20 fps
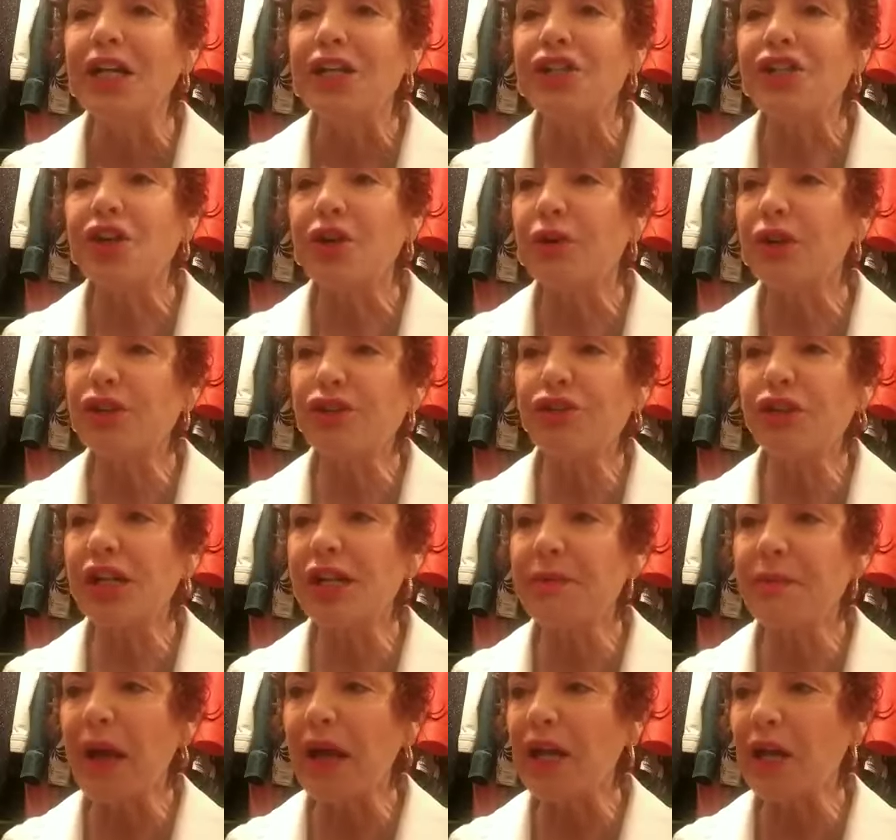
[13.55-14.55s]
So I usually
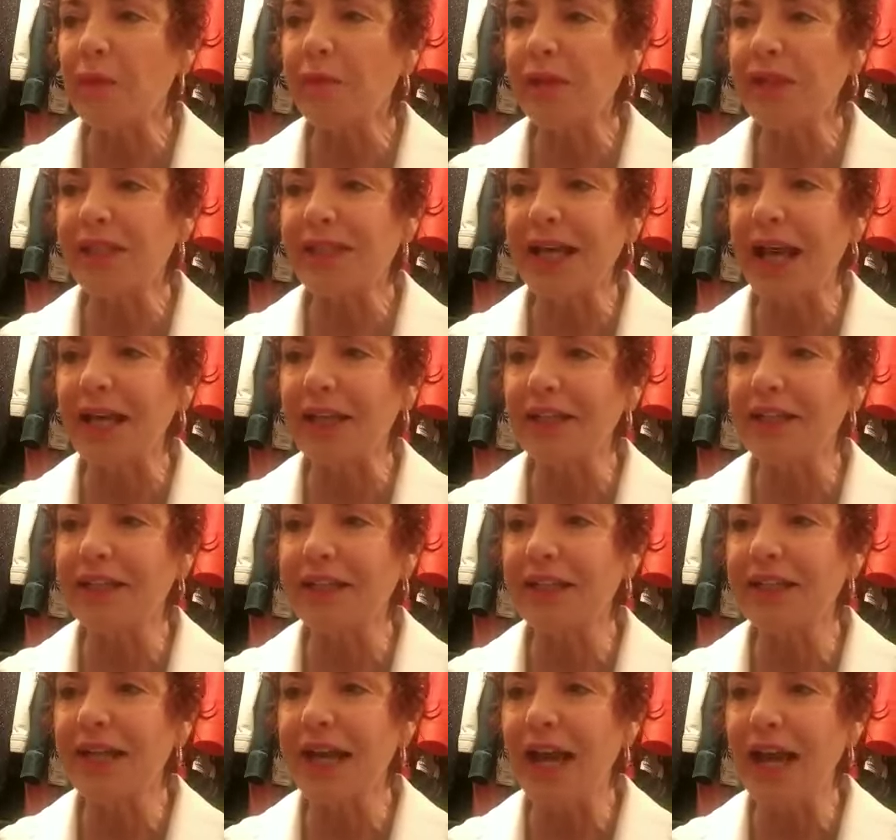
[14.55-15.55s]
make up a salad
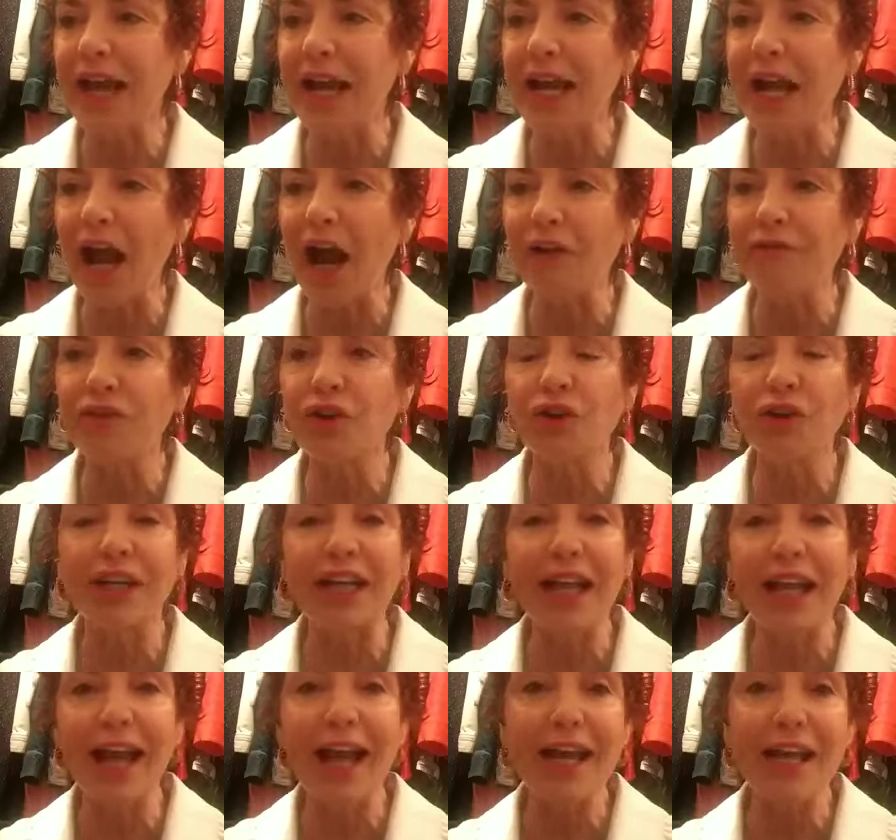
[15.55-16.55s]
today. I've got
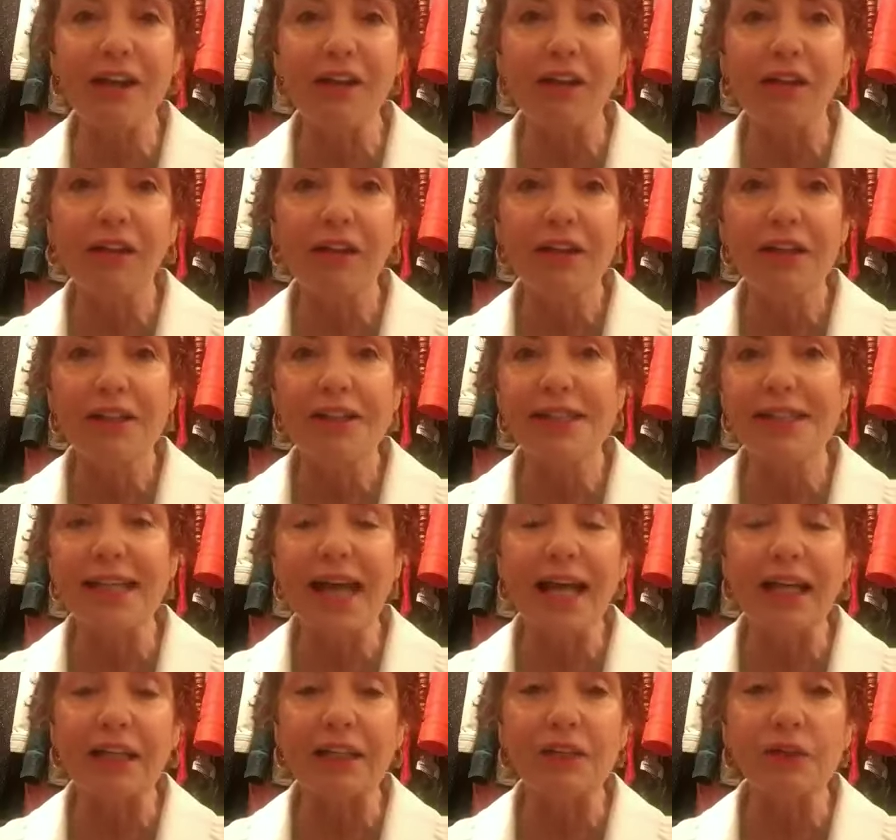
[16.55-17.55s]
kale
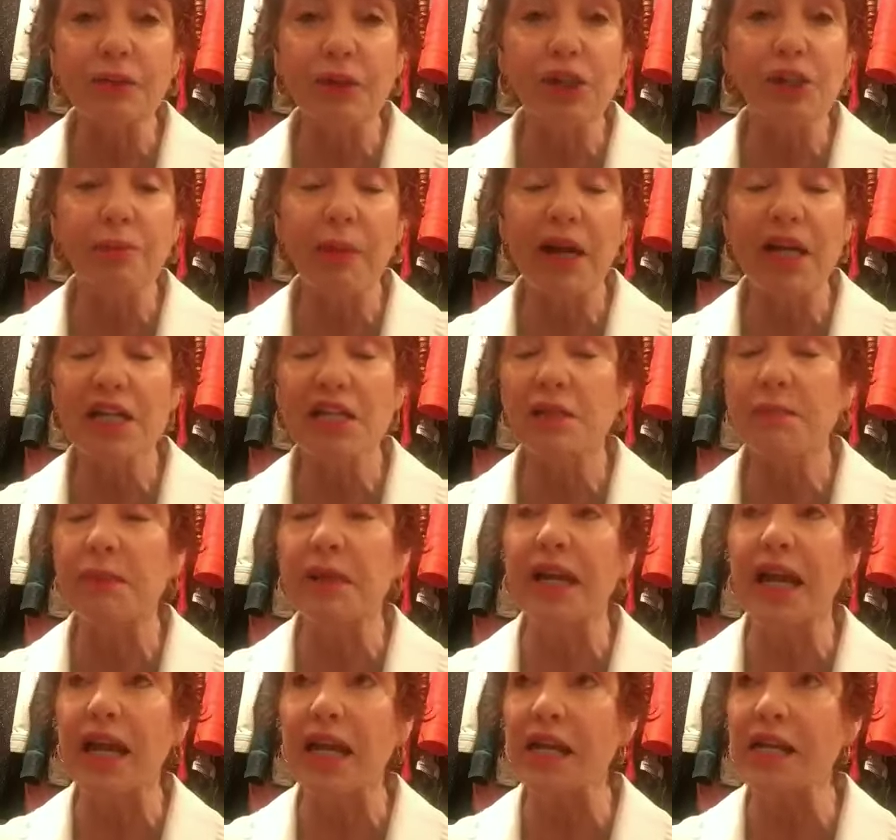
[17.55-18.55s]
salad, which my husband
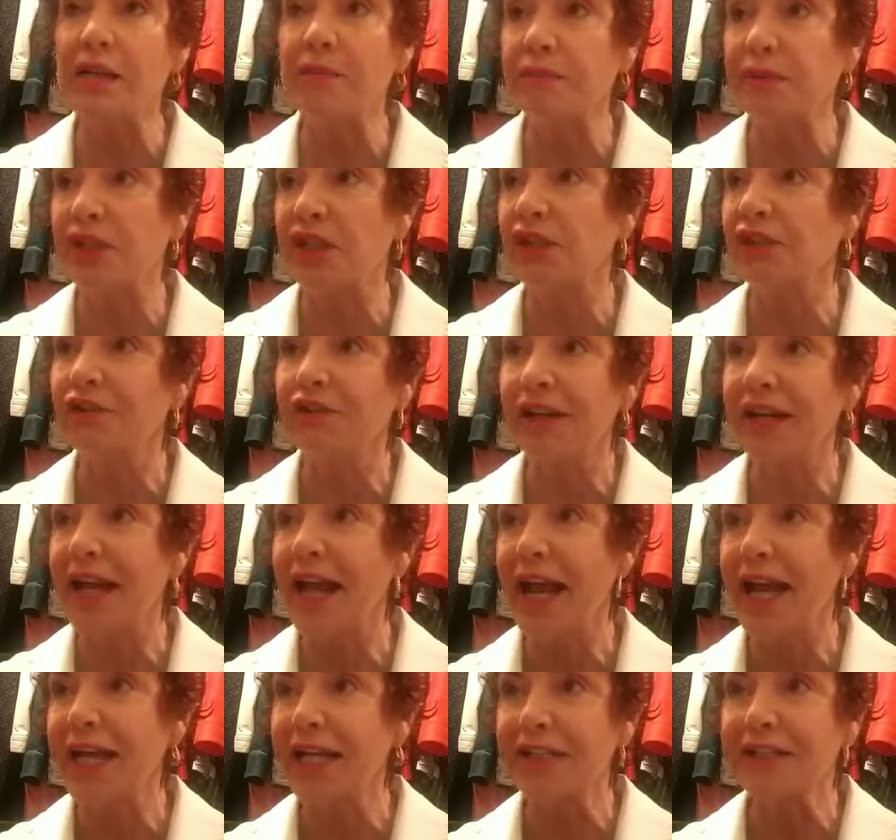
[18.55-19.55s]
absolutely
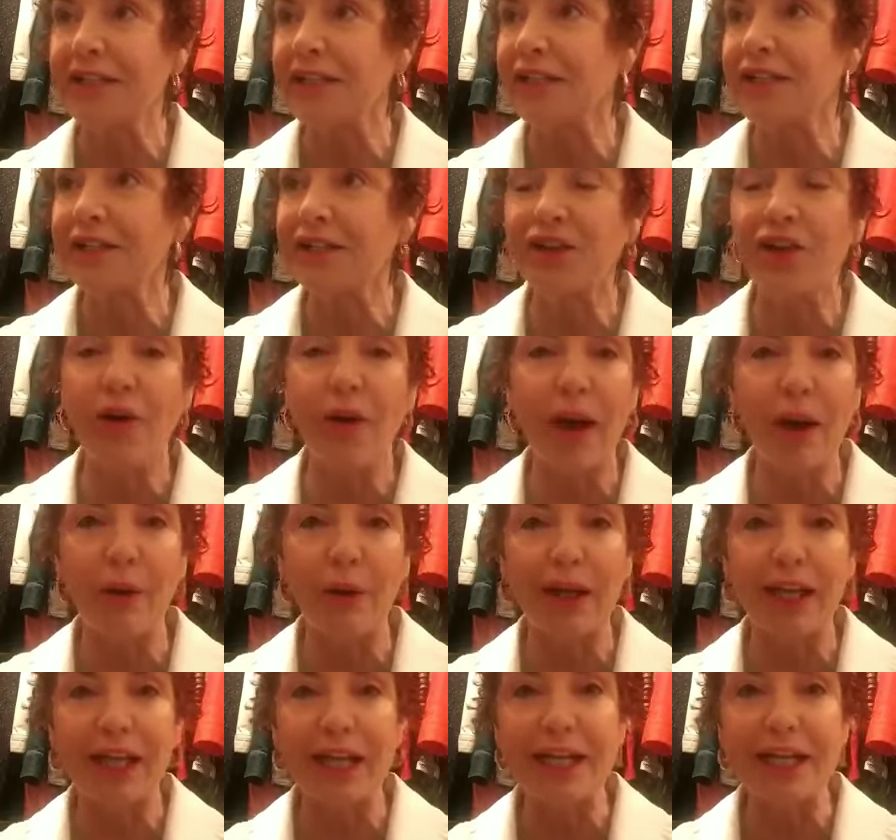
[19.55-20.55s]
hates. He doesn't know how I
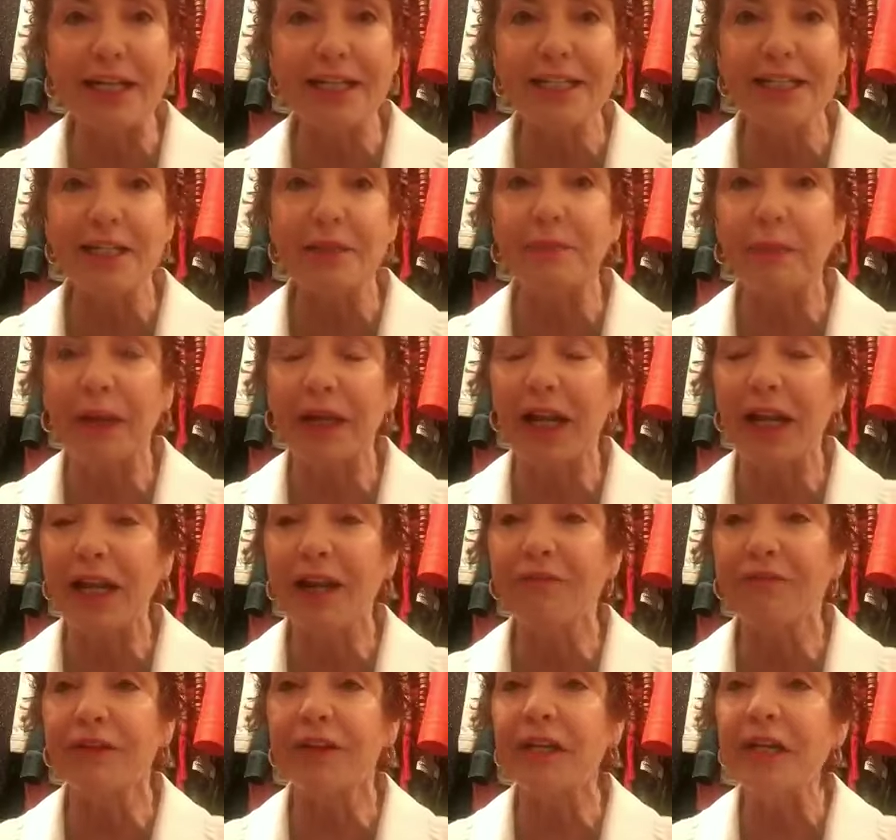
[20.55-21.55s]
can eat it, but I
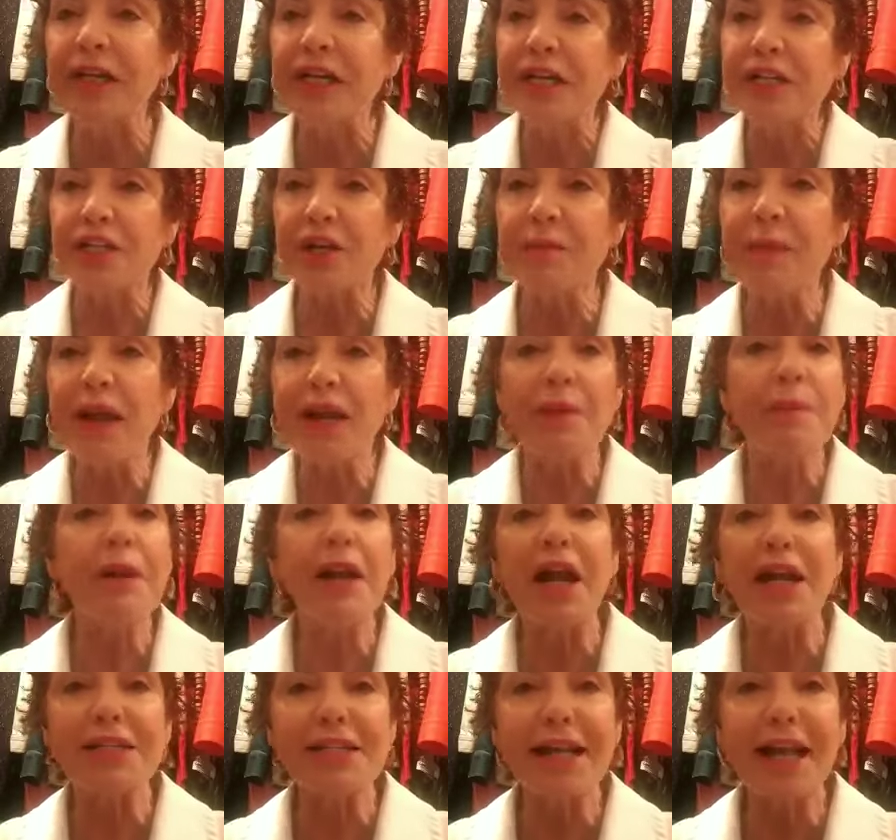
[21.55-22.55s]
love it. So I made up a
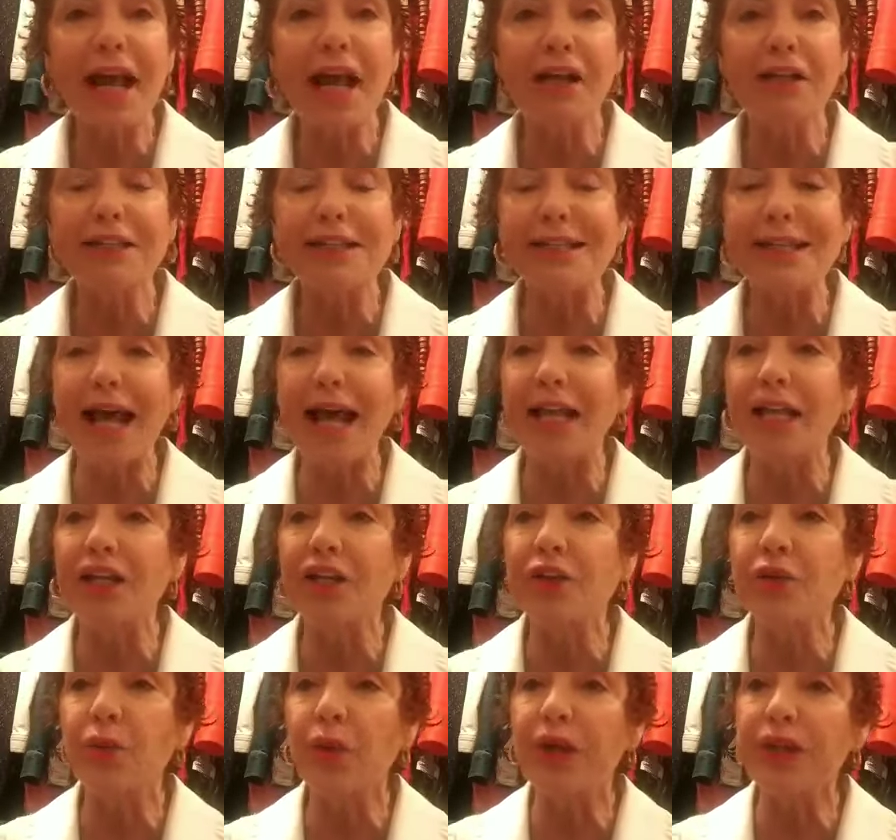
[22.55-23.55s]
nice kale
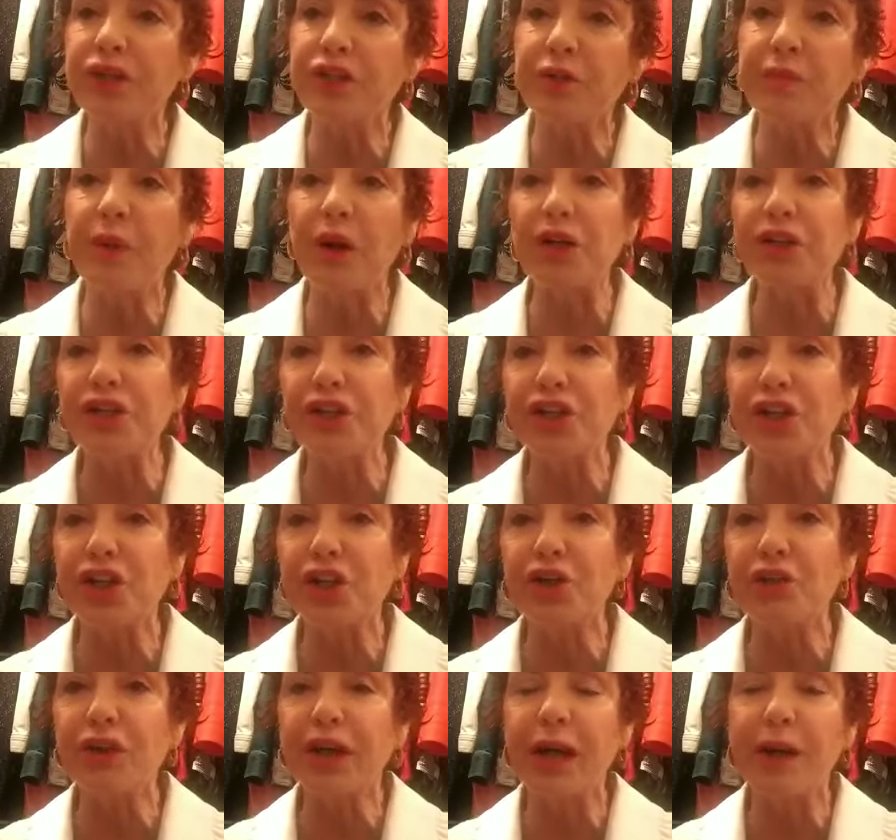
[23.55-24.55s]
salad with tomatoes,
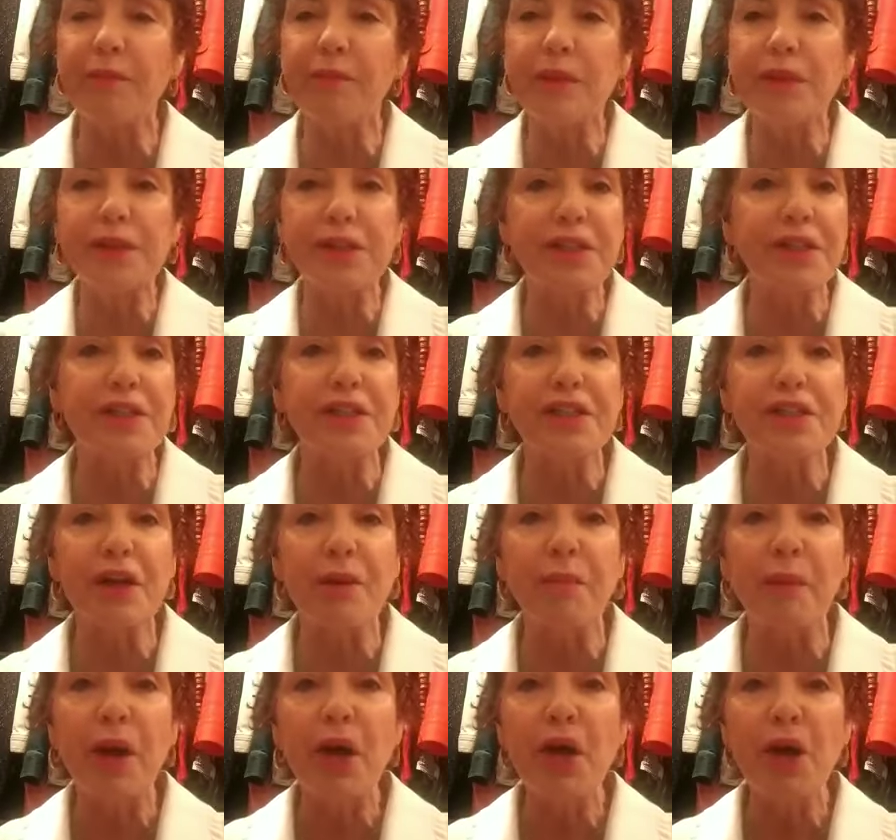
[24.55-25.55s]
cucumbers, and
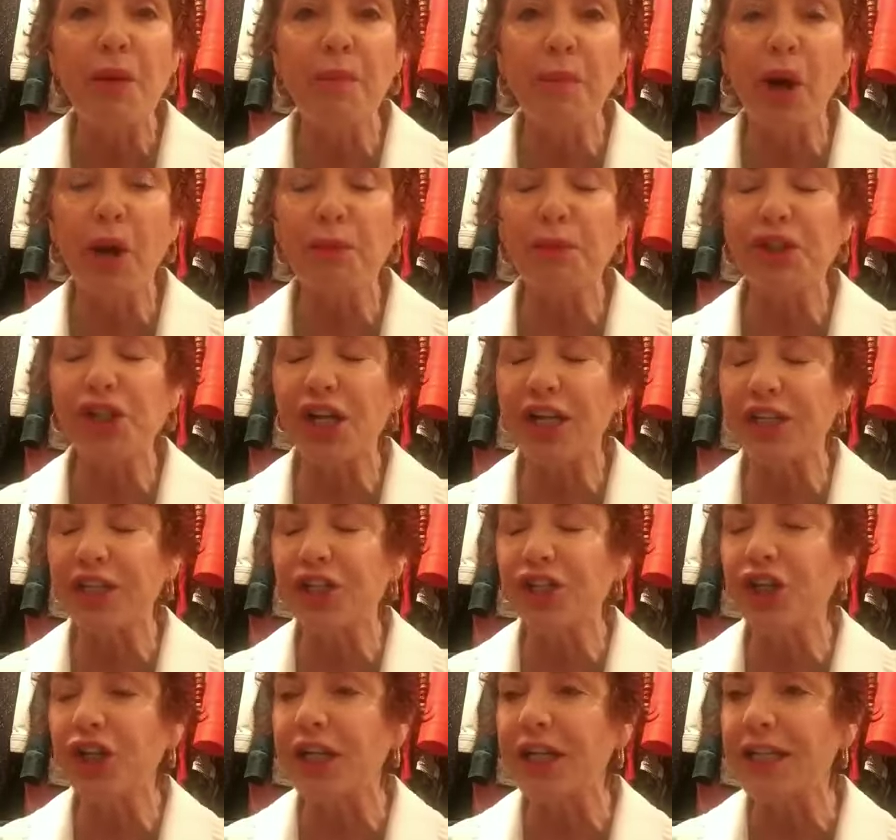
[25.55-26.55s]
some Parmesan
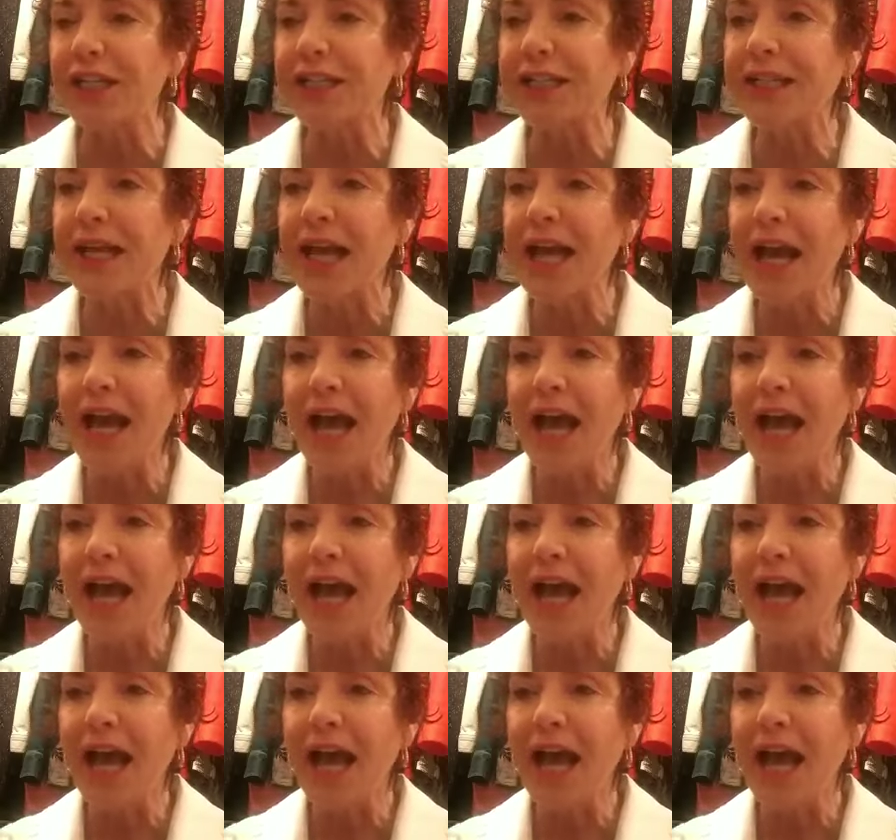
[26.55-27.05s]
cheese,